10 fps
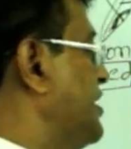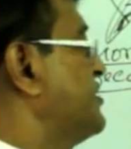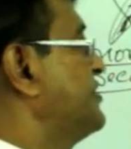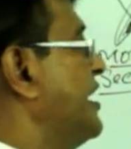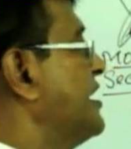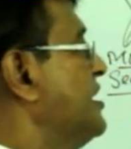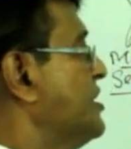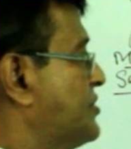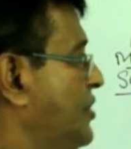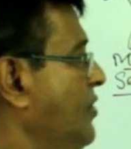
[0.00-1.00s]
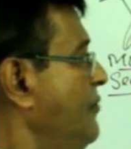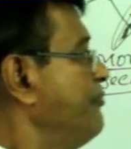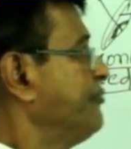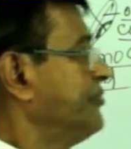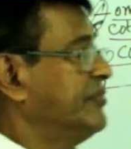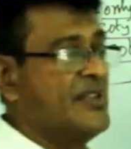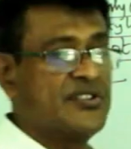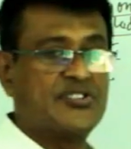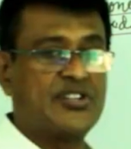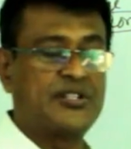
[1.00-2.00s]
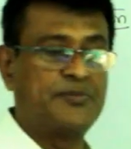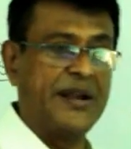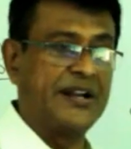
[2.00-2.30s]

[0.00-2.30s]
is there. So, this is explained